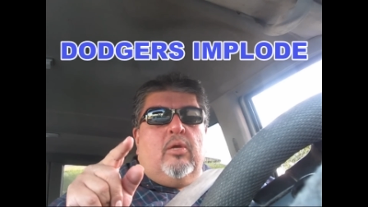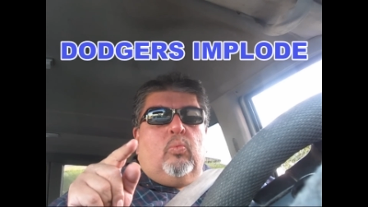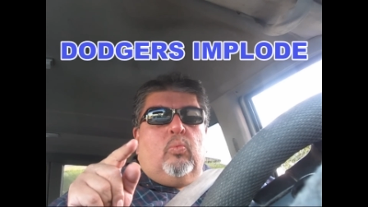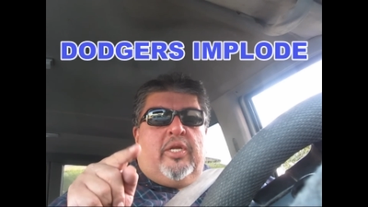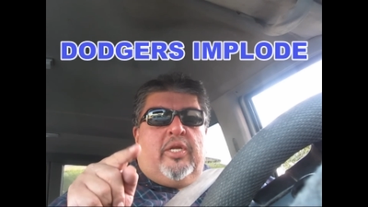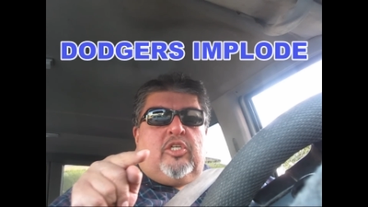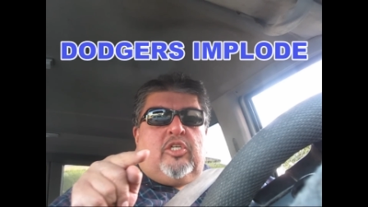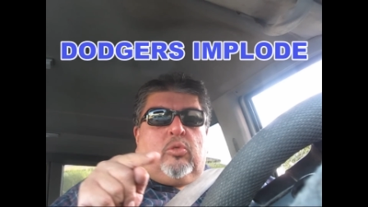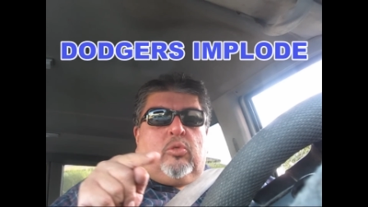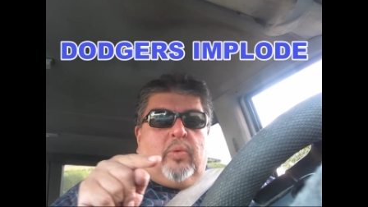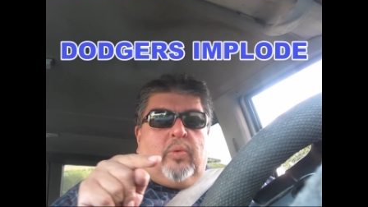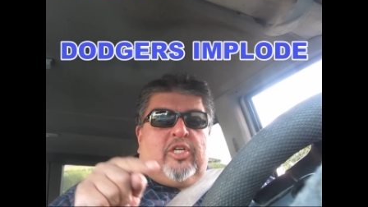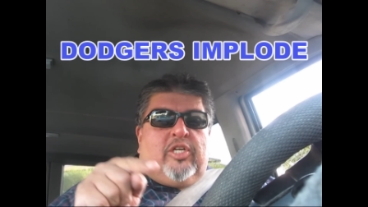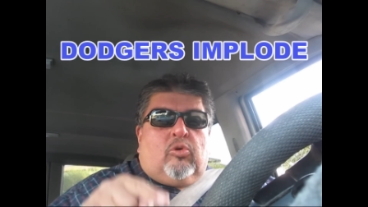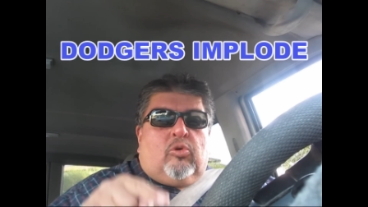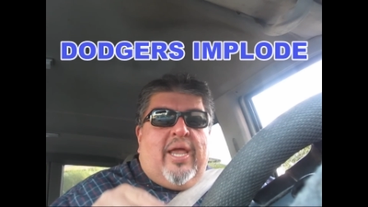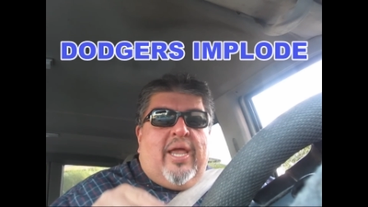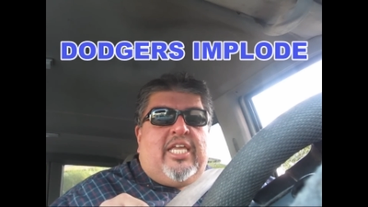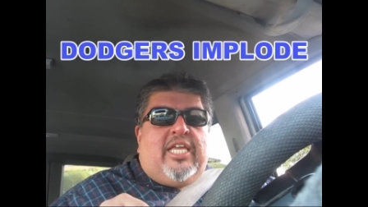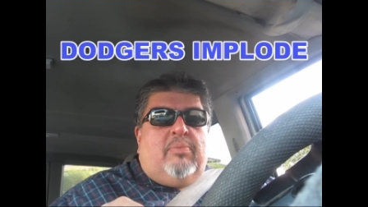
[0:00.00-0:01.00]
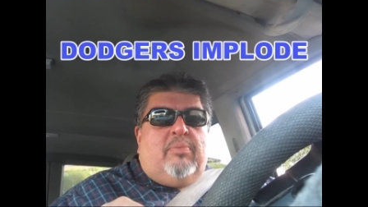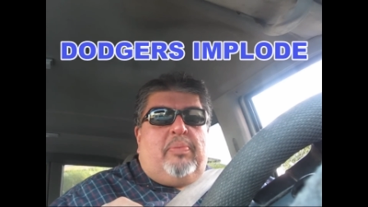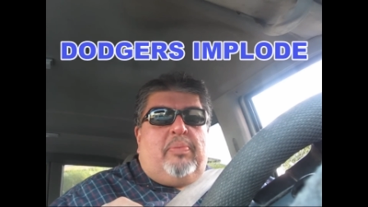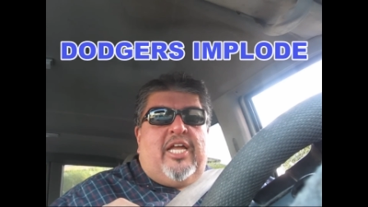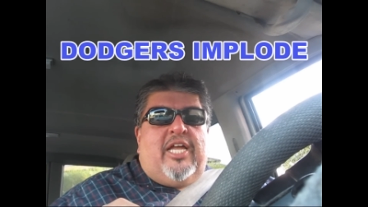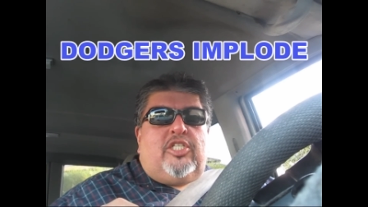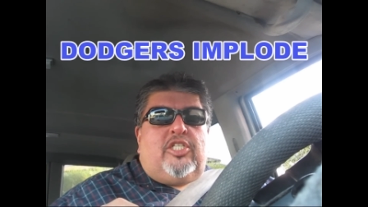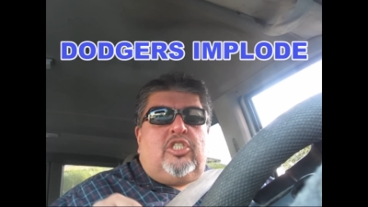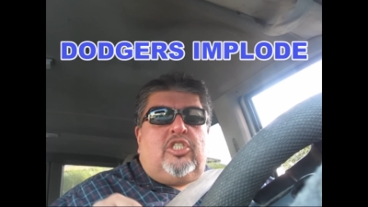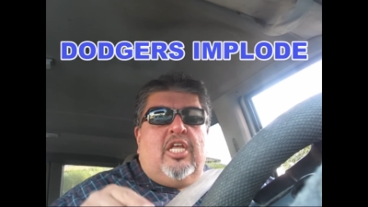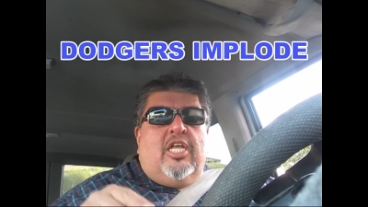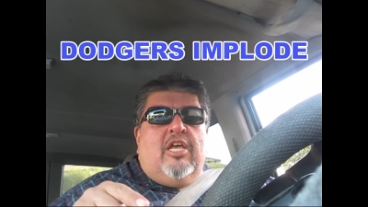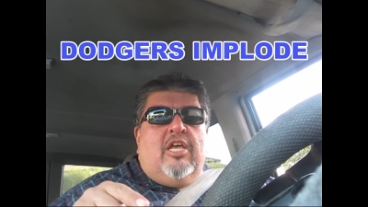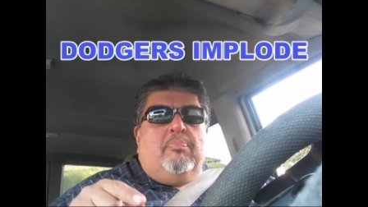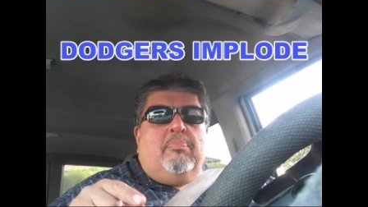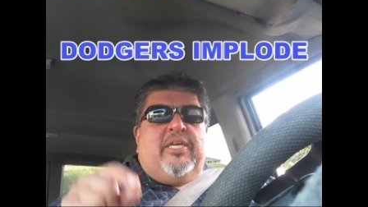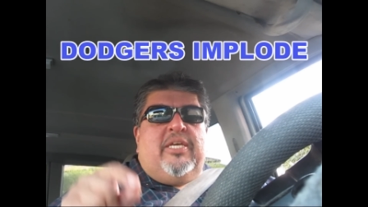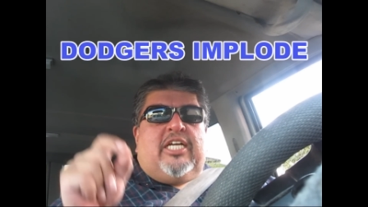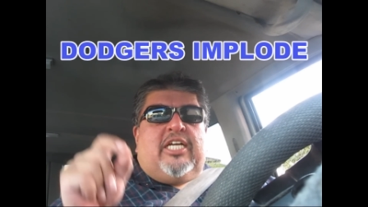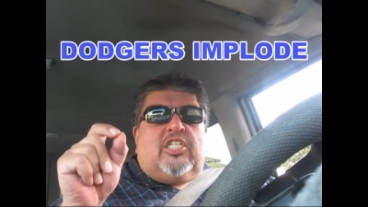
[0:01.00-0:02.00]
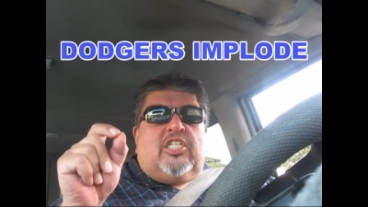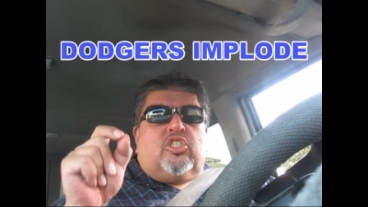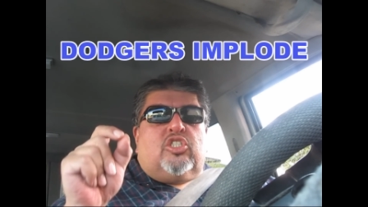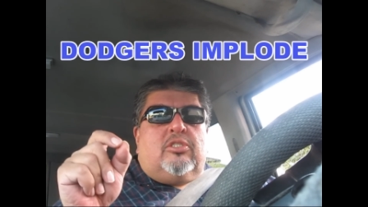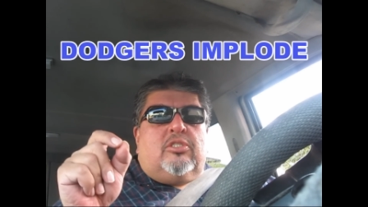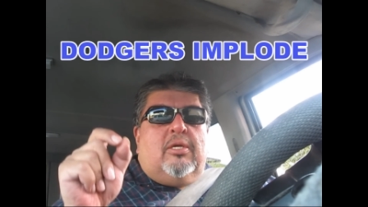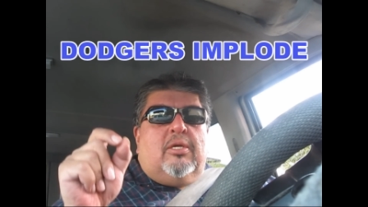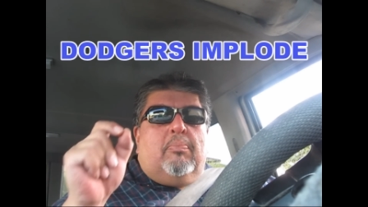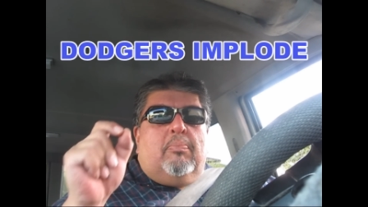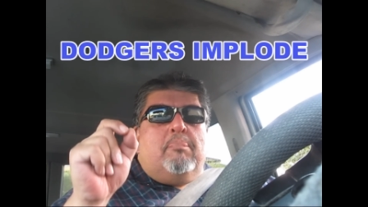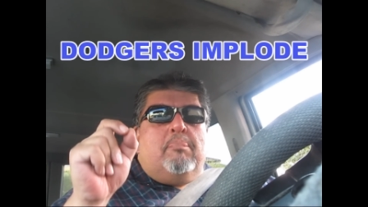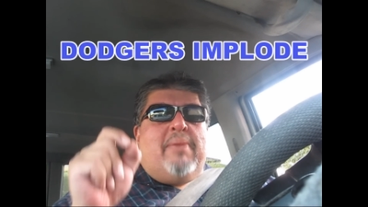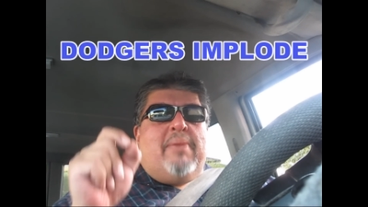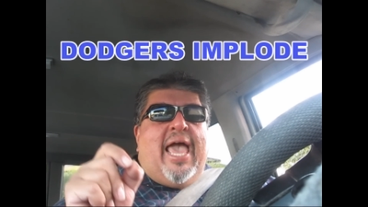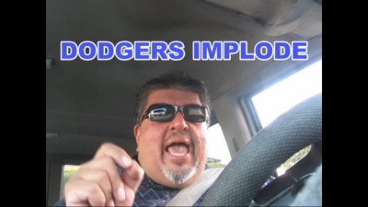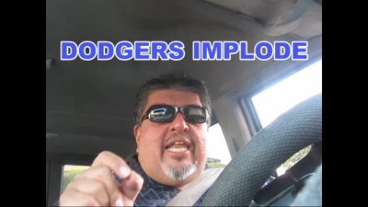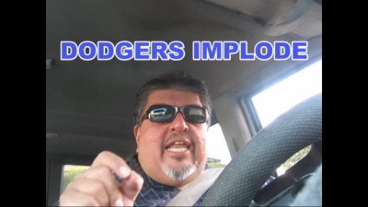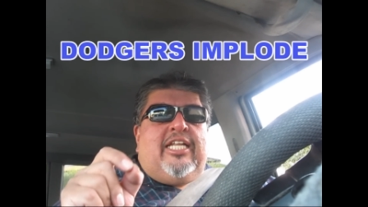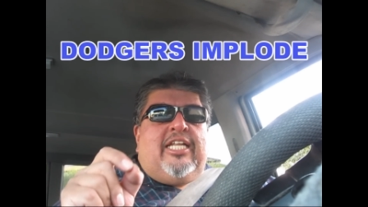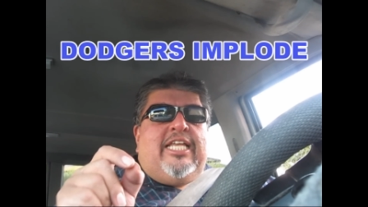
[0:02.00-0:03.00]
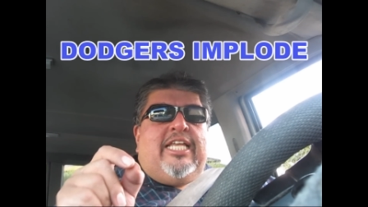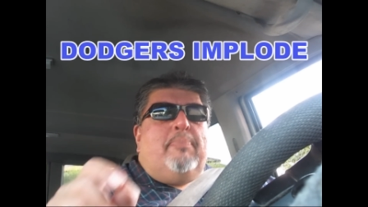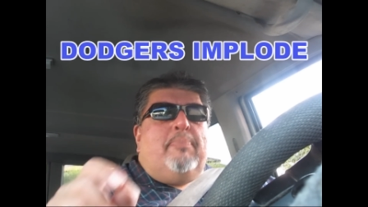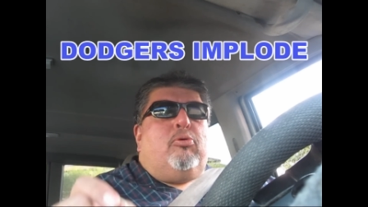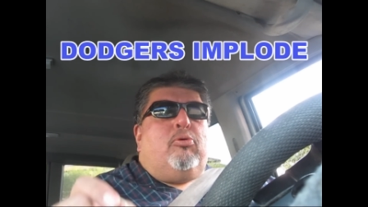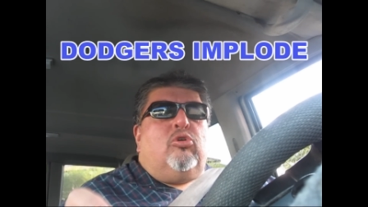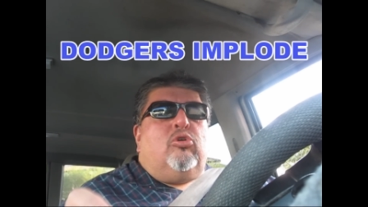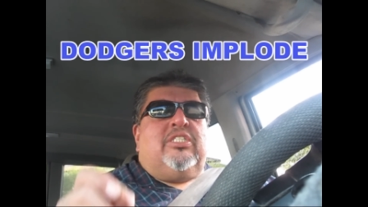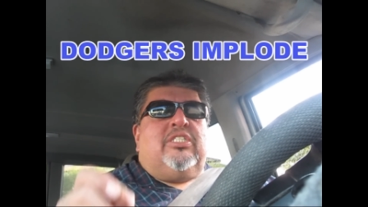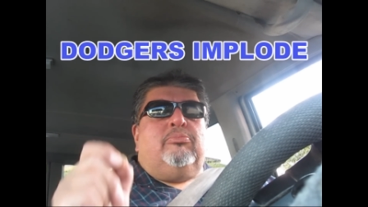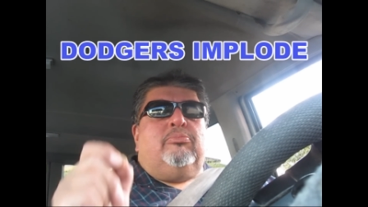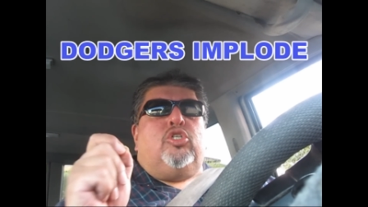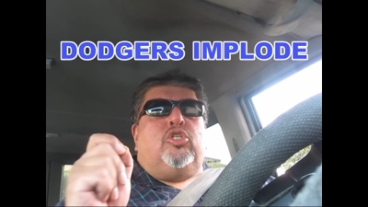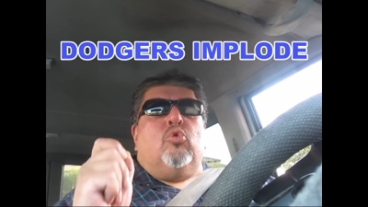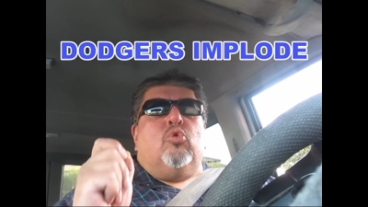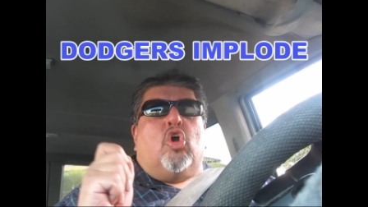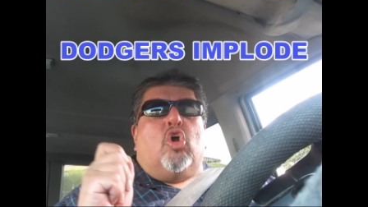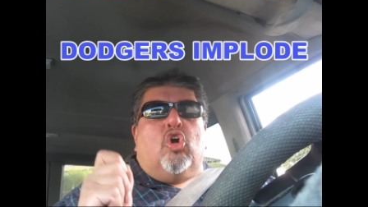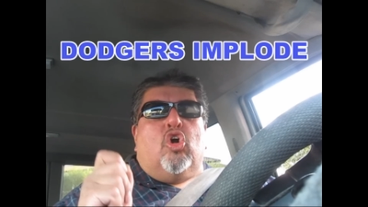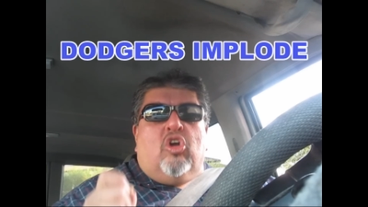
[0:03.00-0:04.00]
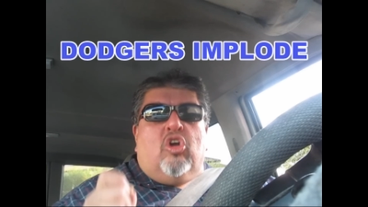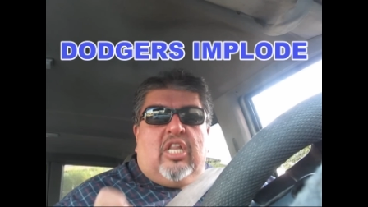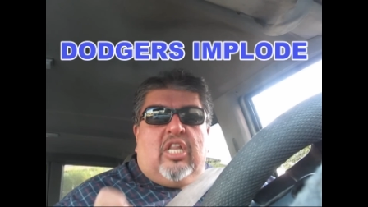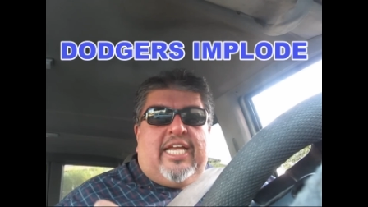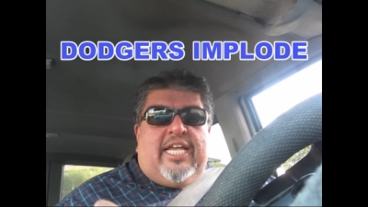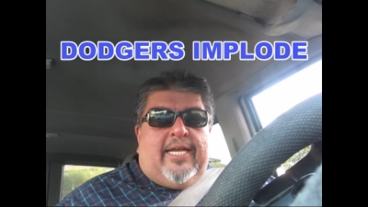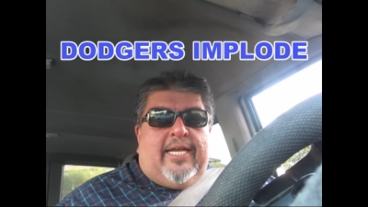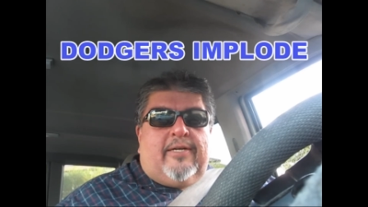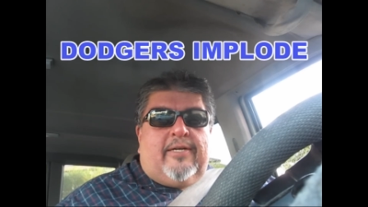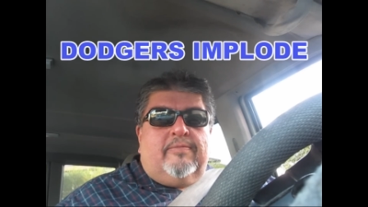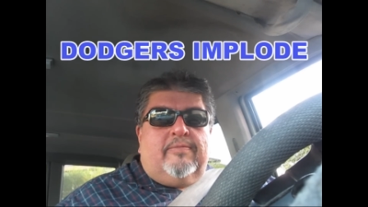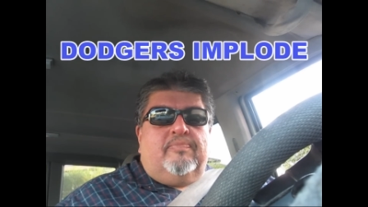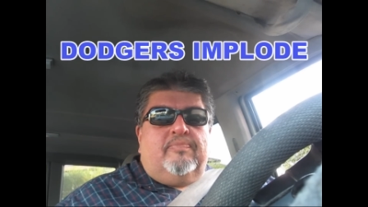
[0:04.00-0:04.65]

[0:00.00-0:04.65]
when, when Greinke pitched because Mattingly pulls him too early.